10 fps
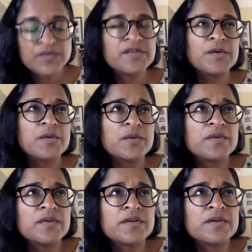you know, so
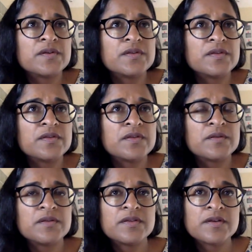the
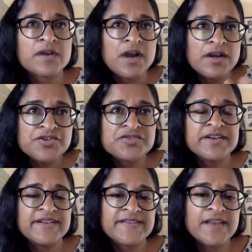The, the
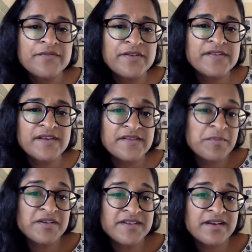country itself is, is
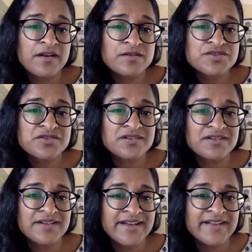
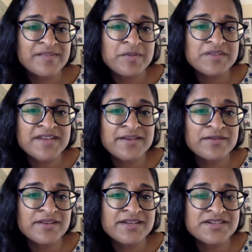multicultural, and it's
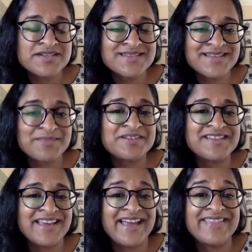multi-religious and
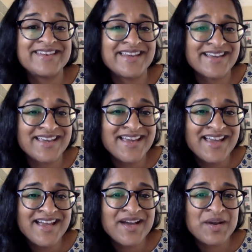multi-ethnic,
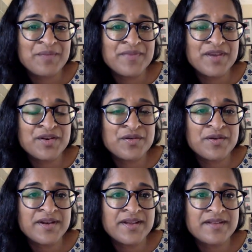um, you know,
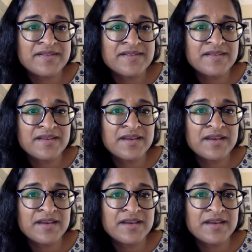and it's,